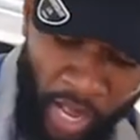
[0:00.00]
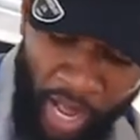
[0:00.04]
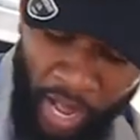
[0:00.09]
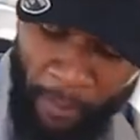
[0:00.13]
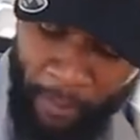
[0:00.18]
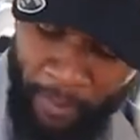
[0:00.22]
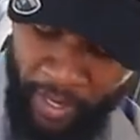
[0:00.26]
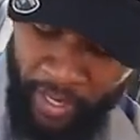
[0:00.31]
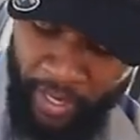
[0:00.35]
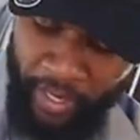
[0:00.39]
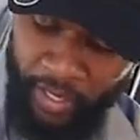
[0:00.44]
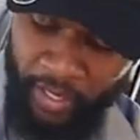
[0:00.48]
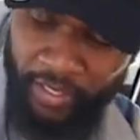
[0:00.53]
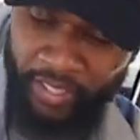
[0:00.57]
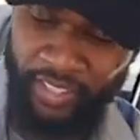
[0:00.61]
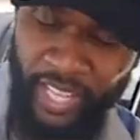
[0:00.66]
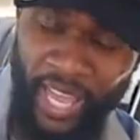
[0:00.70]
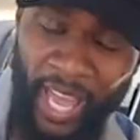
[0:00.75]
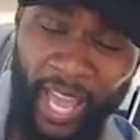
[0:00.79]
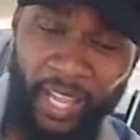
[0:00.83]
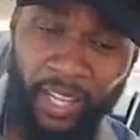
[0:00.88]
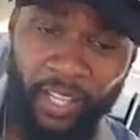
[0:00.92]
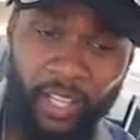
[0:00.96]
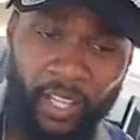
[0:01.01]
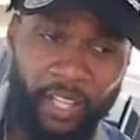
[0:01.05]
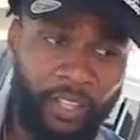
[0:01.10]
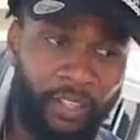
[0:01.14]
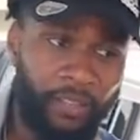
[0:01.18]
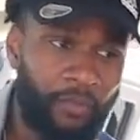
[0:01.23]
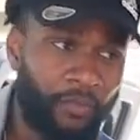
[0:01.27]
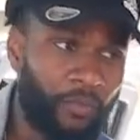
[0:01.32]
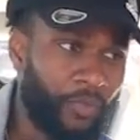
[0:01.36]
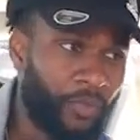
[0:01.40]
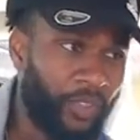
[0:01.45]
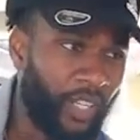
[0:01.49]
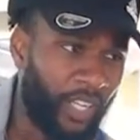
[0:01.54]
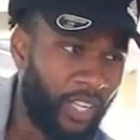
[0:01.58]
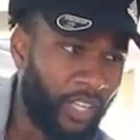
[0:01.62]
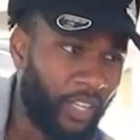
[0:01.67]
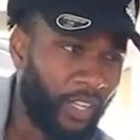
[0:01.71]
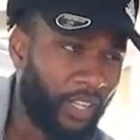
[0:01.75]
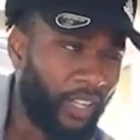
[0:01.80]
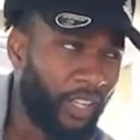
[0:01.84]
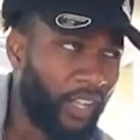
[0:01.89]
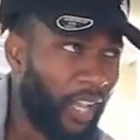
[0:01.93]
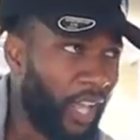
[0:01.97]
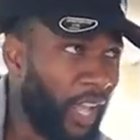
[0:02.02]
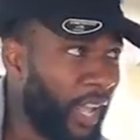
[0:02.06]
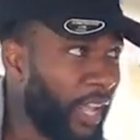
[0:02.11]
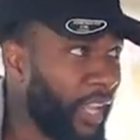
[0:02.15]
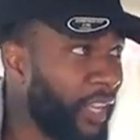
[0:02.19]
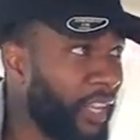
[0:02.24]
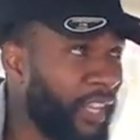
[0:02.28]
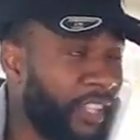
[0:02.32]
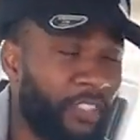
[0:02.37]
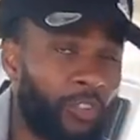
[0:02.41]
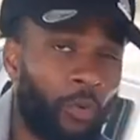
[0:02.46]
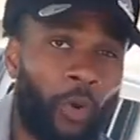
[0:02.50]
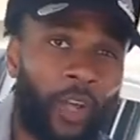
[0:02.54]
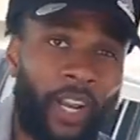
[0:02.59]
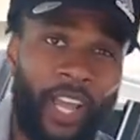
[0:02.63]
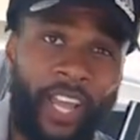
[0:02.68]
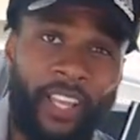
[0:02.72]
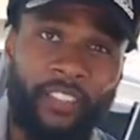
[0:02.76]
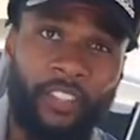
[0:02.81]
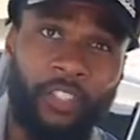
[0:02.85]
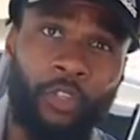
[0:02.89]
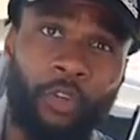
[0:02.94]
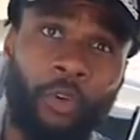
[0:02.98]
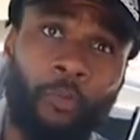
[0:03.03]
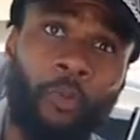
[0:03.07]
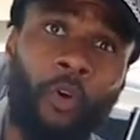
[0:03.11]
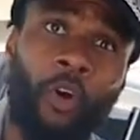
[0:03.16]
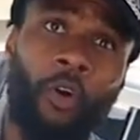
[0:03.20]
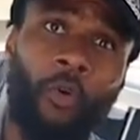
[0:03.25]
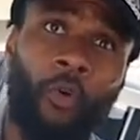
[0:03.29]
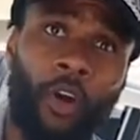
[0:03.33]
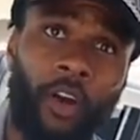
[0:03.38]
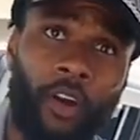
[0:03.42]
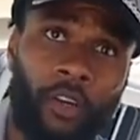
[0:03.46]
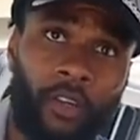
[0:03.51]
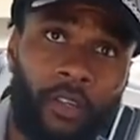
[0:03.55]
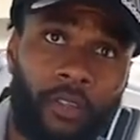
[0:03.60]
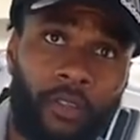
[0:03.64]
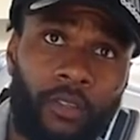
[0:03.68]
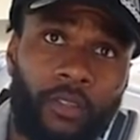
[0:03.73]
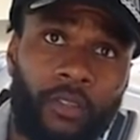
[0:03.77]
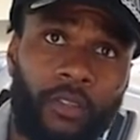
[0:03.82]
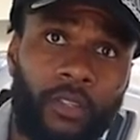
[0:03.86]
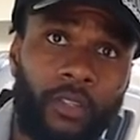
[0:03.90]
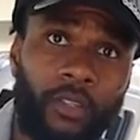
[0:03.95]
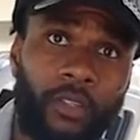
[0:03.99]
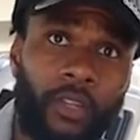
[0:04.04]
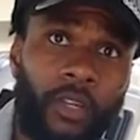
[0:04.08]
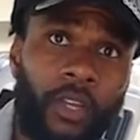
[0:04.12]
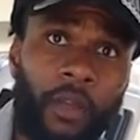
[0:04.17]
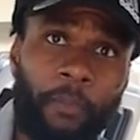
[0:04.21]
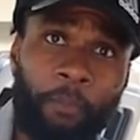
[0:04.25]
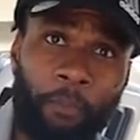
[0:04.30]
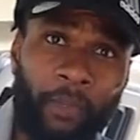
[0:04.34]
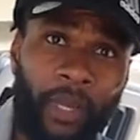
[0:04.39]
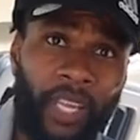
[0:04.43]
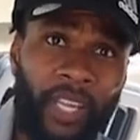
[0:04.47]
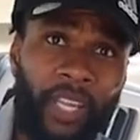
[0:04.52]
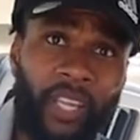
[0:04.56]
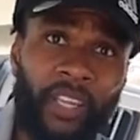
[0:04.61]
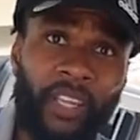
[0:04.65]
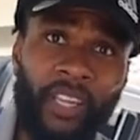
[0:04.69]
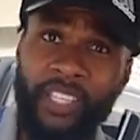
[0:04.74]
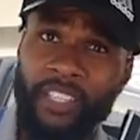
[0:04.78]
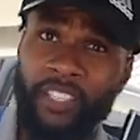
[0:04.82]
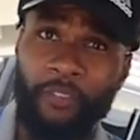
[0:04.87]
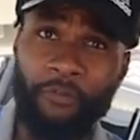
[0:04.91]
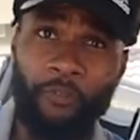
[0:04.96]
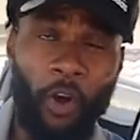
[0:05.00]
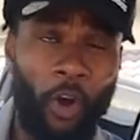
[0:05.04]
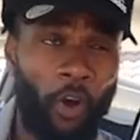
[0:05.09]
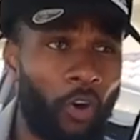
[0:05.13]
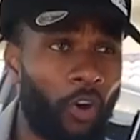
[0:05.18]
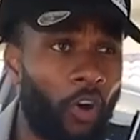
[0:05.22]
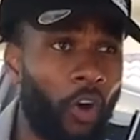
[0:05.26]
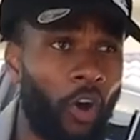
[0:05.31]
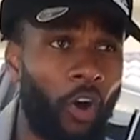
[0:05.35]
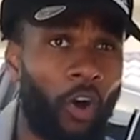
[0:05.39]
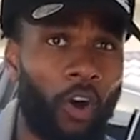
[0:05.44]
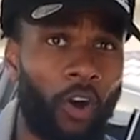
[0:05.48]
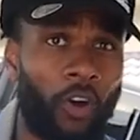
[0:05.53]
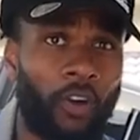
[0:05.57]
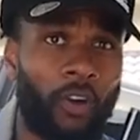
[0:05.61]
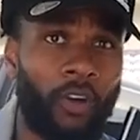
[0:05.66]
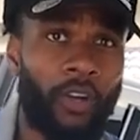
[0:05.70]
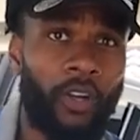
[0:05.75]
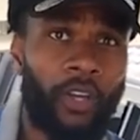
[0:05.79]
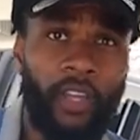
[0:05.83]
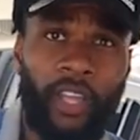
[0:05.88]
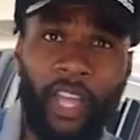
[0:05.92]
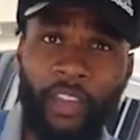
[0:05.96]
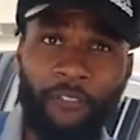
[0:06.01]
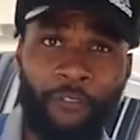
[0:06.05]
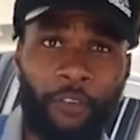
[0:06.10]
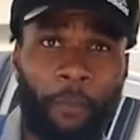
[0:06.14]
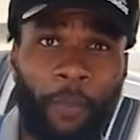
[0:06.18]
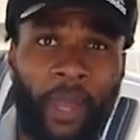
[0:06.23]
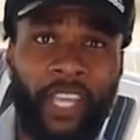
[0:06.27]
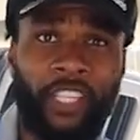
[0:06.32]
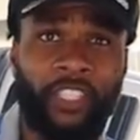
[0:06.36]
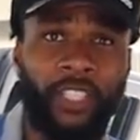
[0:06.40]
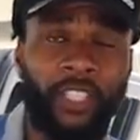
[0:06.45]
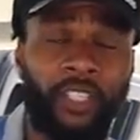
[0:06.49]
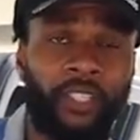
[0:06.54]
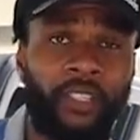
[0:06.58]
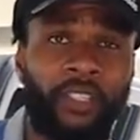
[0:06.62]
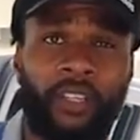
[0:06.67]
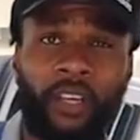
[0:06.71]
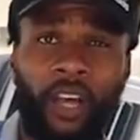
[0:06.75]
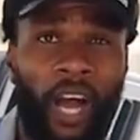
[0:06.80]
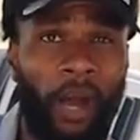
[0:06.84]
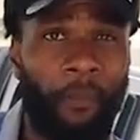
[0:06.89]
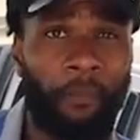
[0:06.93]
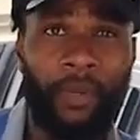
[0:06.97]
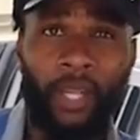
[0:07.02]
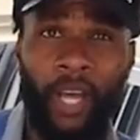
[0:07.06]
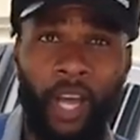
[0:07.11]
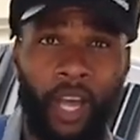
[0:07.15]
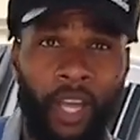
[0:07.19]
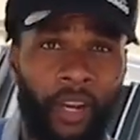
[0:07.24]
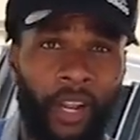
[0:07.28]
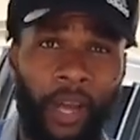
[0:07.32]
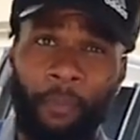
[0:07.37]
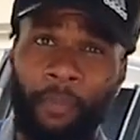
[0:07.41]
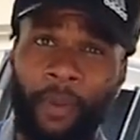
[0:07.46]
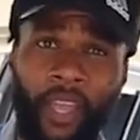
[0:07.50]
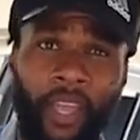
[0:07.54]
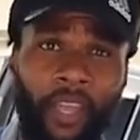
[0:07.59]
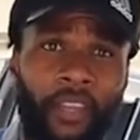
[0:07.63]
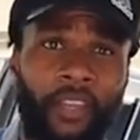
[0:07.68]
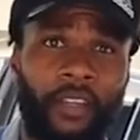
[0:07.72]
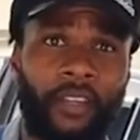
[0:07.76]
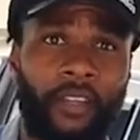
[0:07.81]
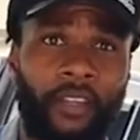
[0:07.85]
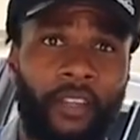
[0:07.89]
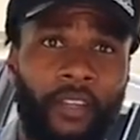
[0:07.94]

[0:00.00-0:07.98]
I mean, sadly, the client is the one that has to do more work. Yeah. Me, it's a phone call, information, I'm done. I pay.